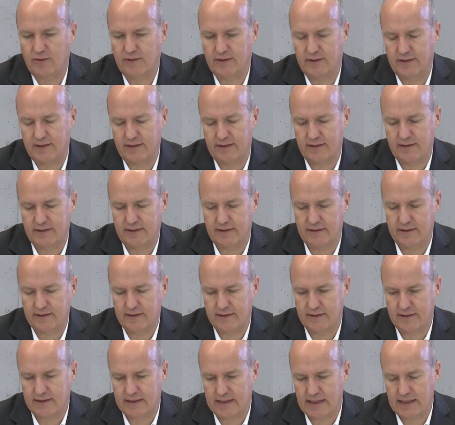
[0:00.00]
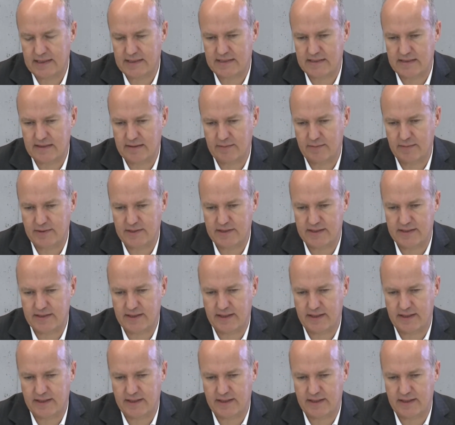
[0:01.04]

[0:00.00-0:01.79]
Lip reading: the customers,